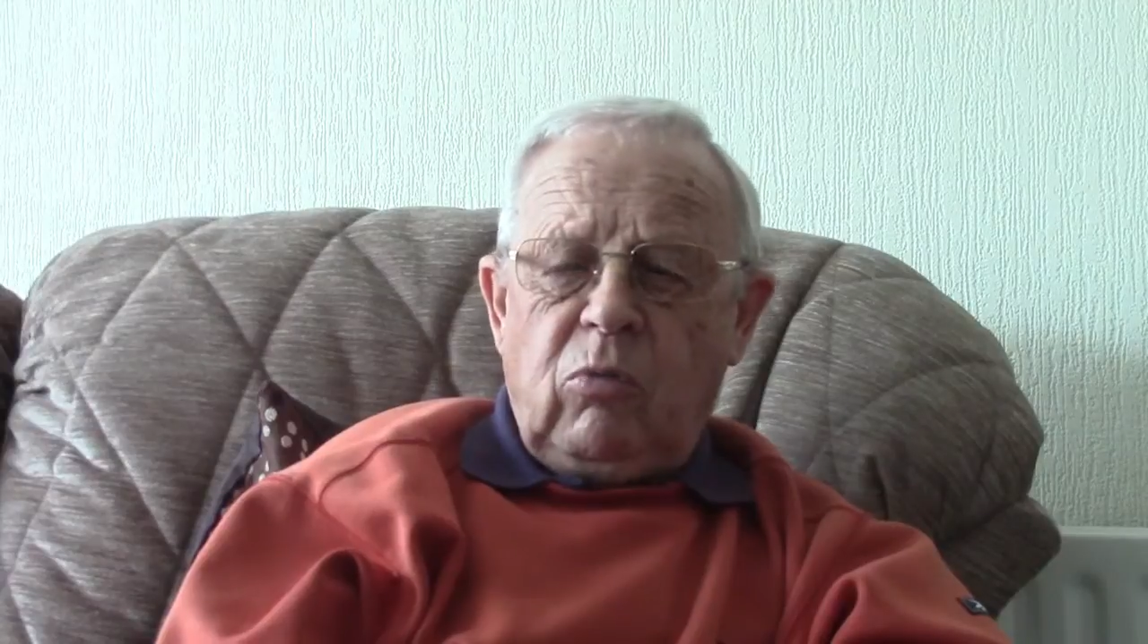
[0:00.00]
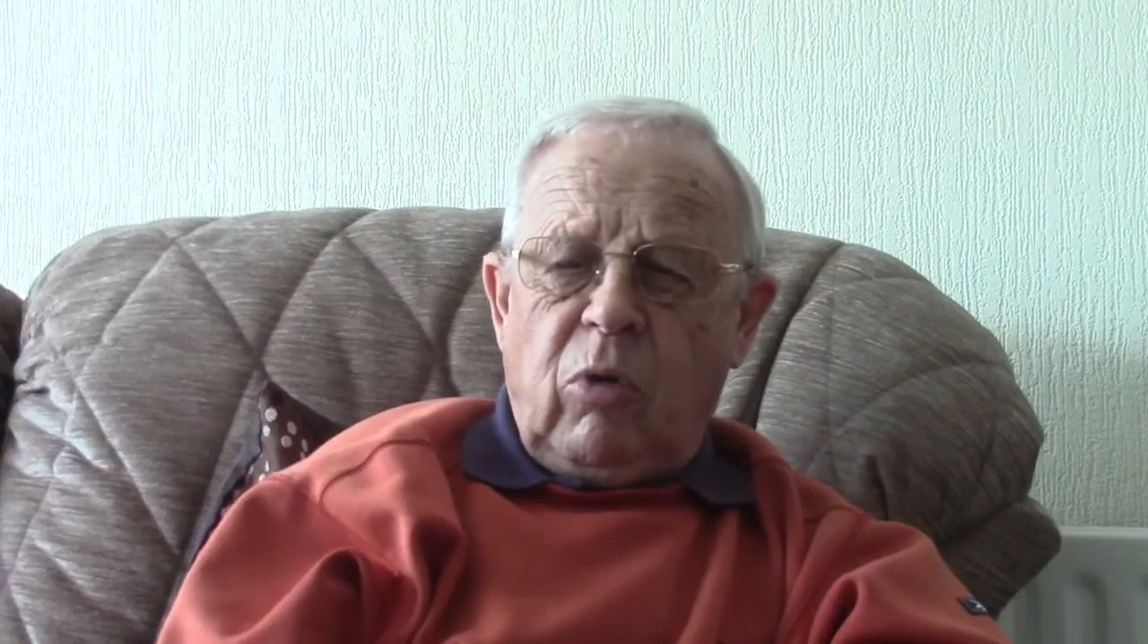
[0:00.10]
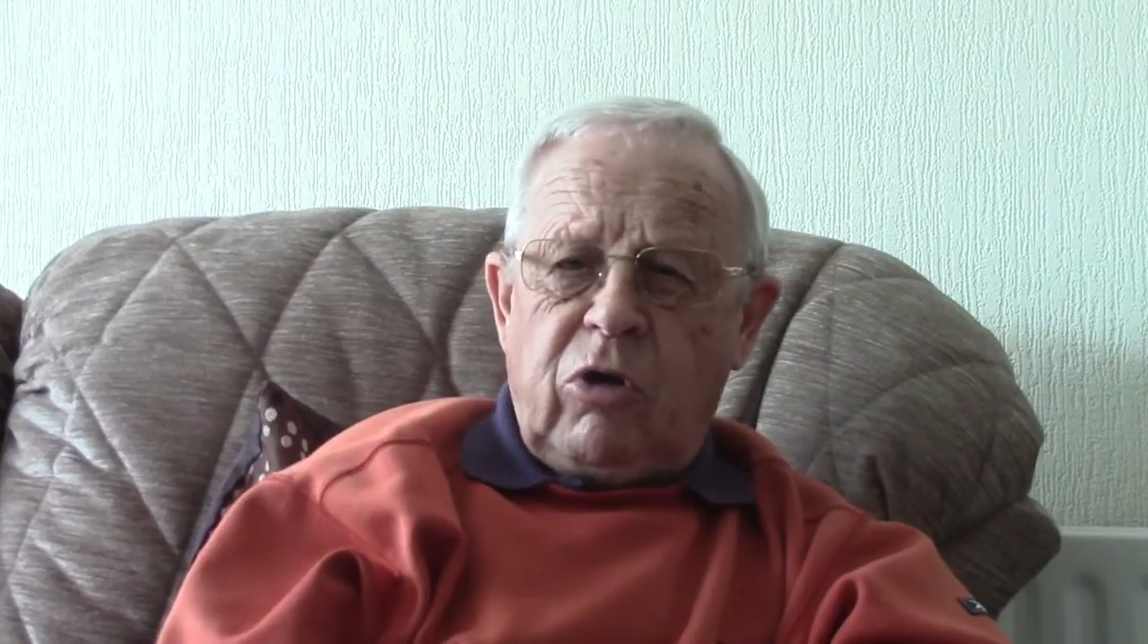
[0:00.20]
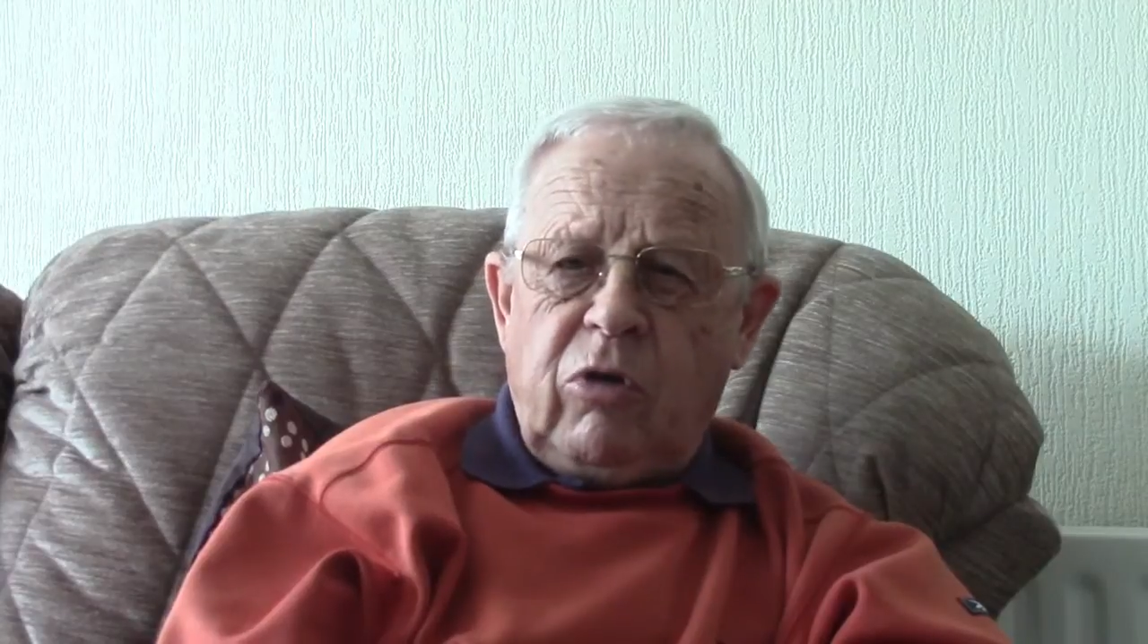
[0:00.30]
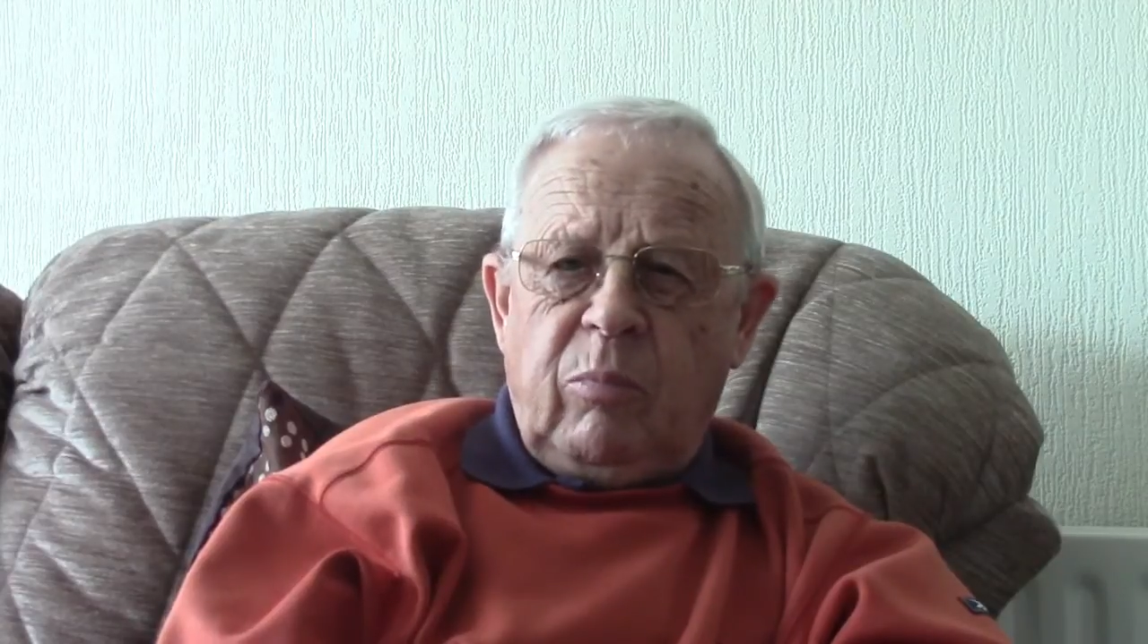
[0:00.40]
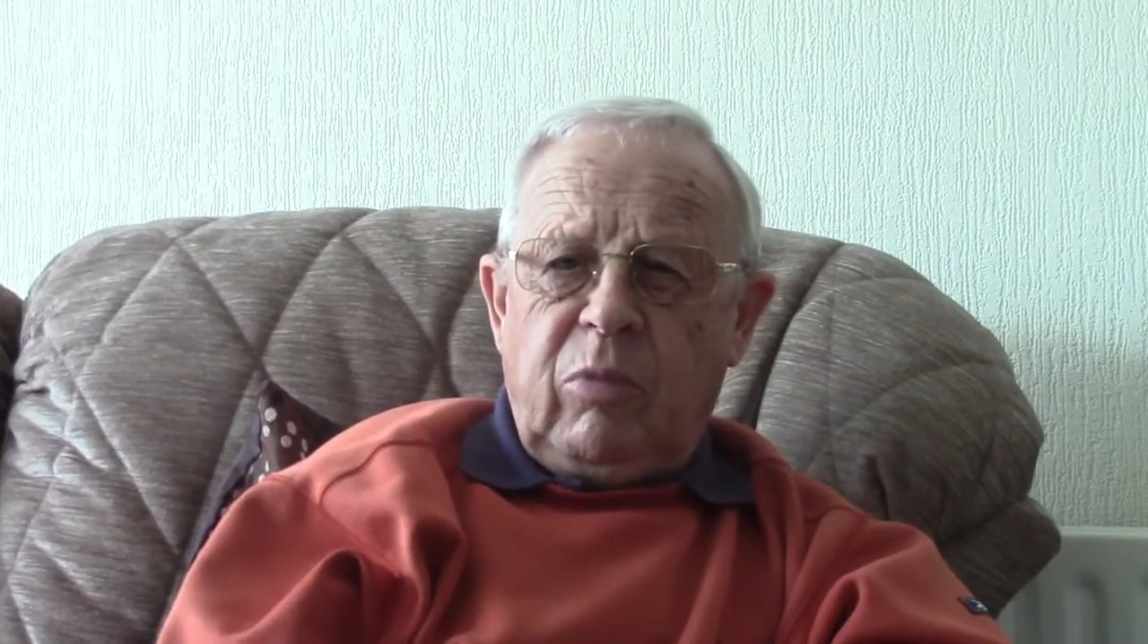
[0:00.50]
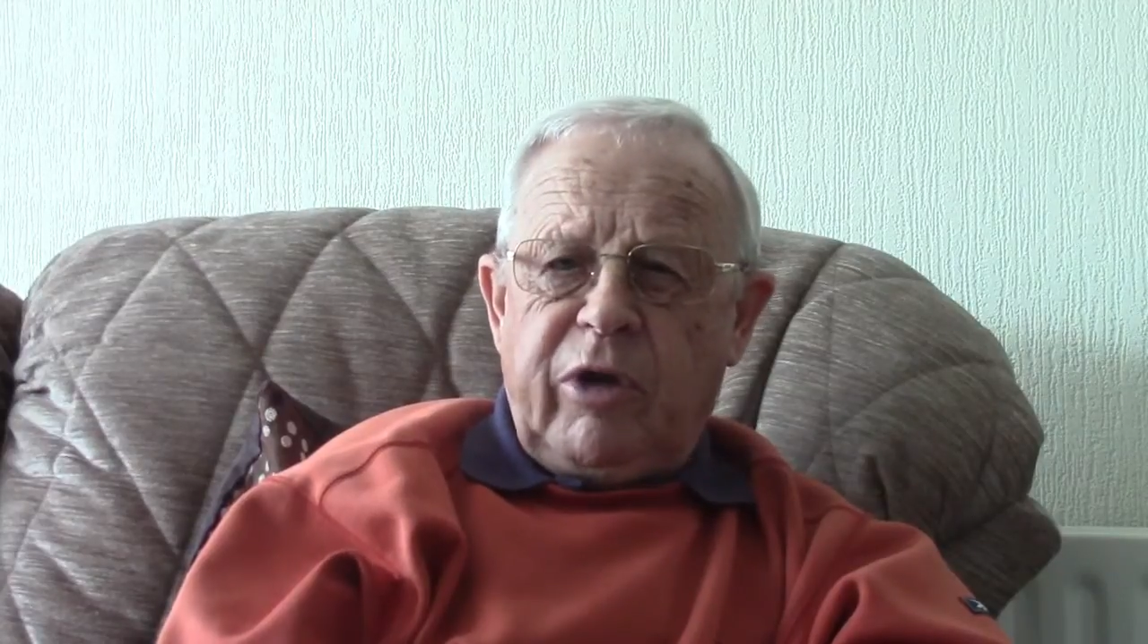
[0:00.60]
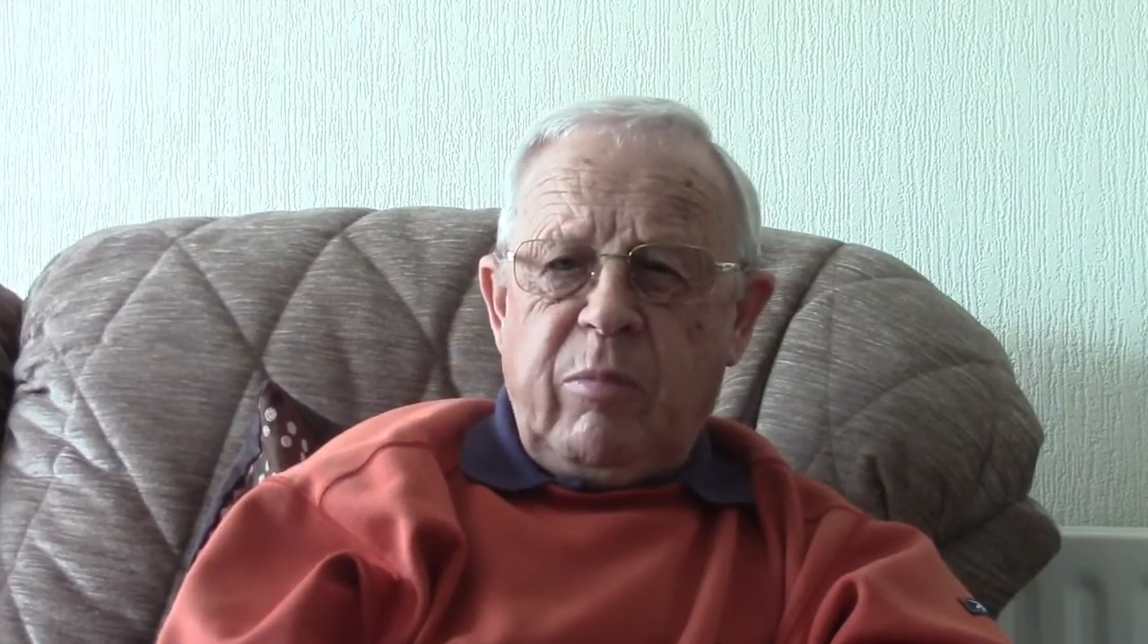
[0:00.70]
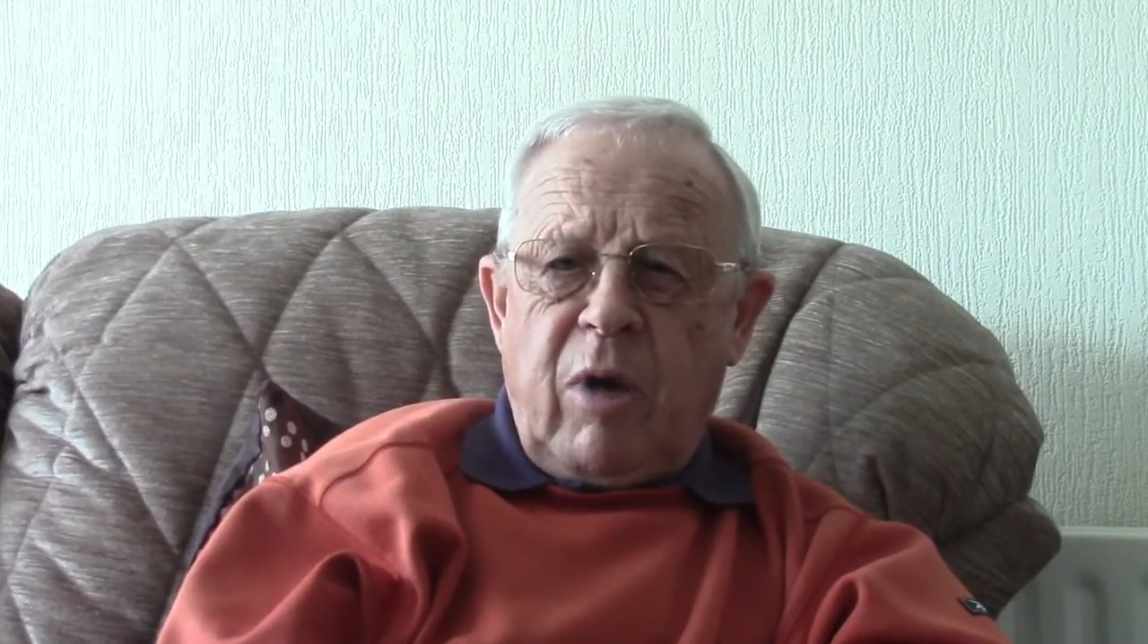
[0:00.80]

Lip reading: one complete